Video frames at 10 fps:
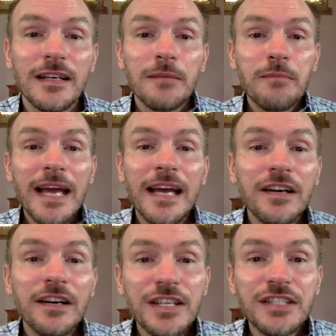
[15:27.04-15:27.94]

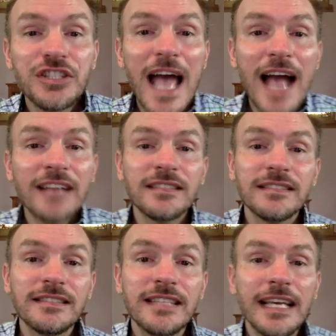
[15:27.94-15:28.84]
Mahalia
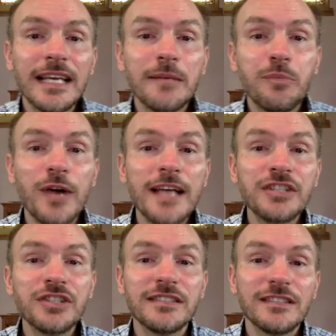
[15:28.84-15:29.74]
Jackson singing
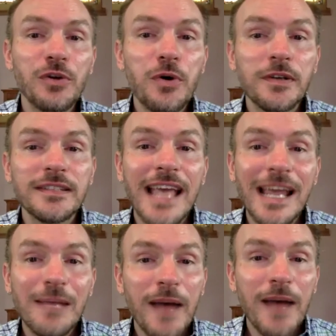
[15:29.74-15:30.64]
Precious Lord,
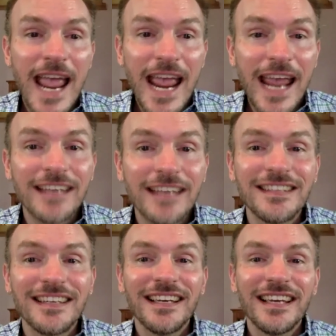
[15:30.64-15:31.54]
Take My Hand,
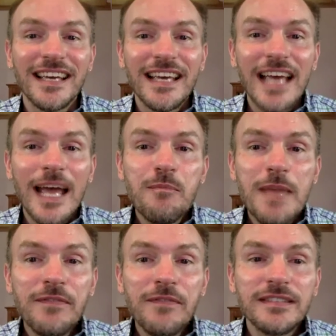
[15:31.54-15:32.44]
and
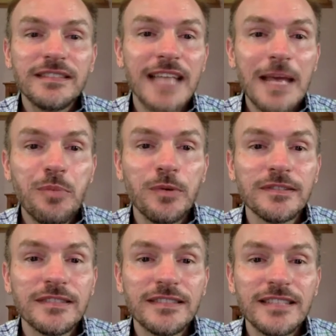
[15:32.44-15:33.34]
Mavis
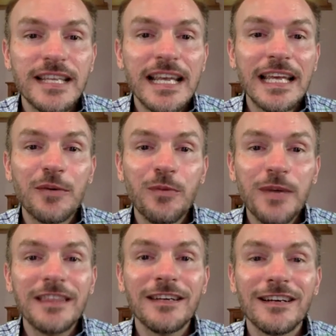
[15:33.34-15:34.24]
Staples singing it
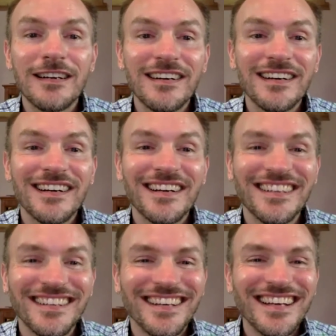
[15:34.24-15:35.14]
with her.
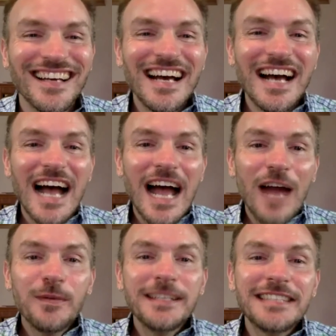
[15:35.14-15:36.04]
I
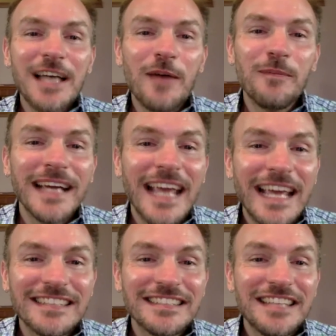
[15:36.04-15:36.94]
reached out my
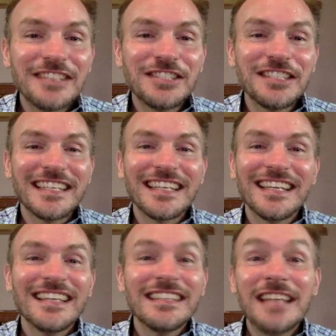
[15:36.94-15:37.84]
hand to touch it,
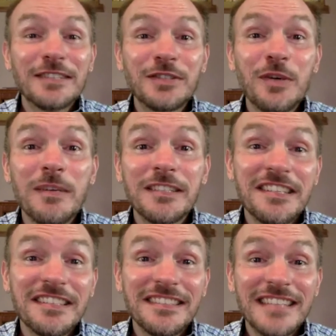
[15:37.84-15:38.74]
not so much
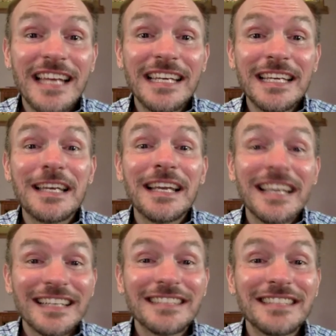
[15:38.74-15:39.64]
to
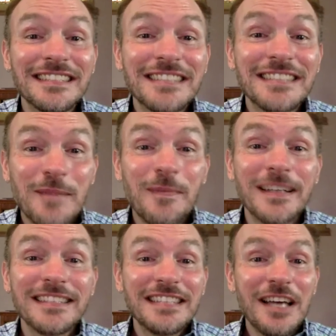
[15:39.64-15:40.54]
steady
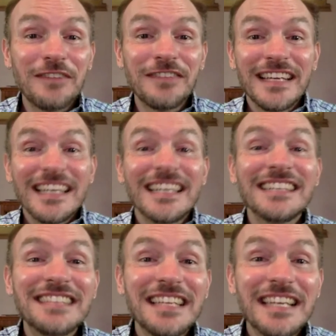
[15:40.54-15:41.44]
myself.
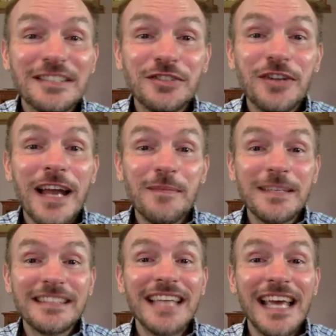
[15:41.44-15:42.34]
It didn't strike me
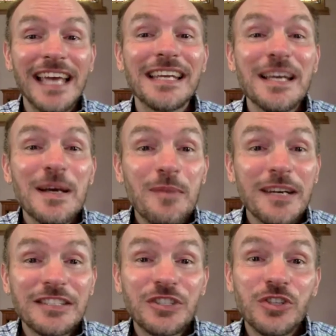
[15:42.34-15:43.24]
dead, but
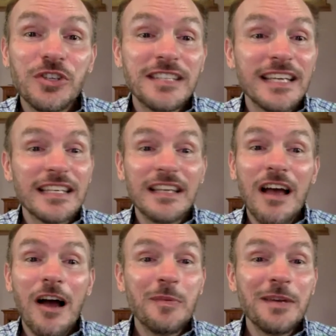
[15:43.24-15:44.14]
it sure did
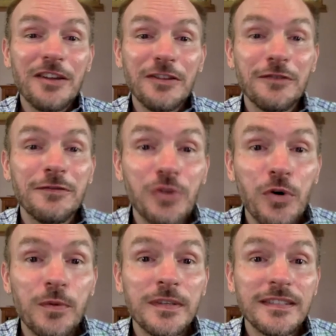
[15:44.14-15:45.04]
knock me on the
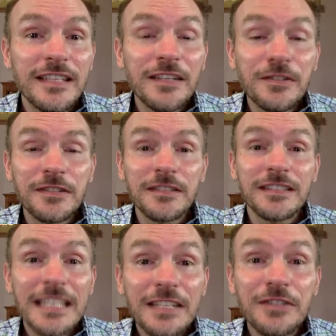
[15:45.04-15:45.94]
floor with
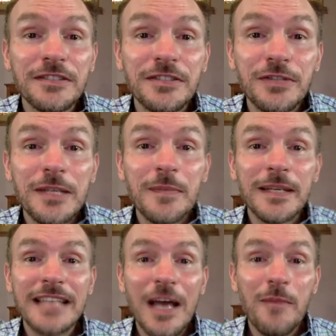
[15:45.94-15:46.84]
tears
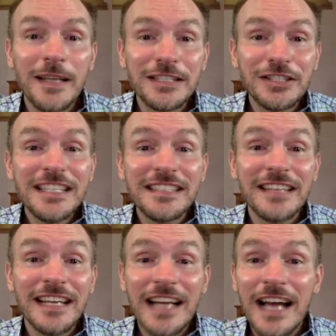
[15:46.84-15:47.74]
streaming down my cheeks
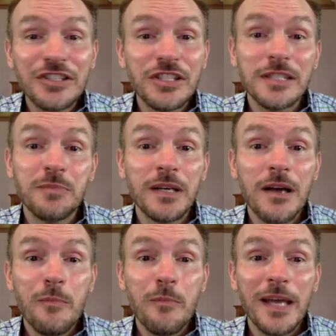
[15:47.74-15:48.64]
like I'd just
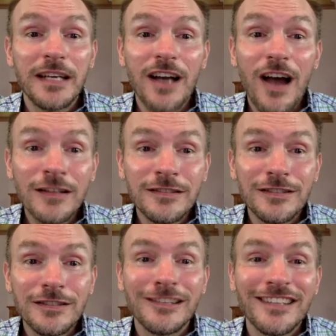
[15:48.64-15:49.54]
become Pentecostal.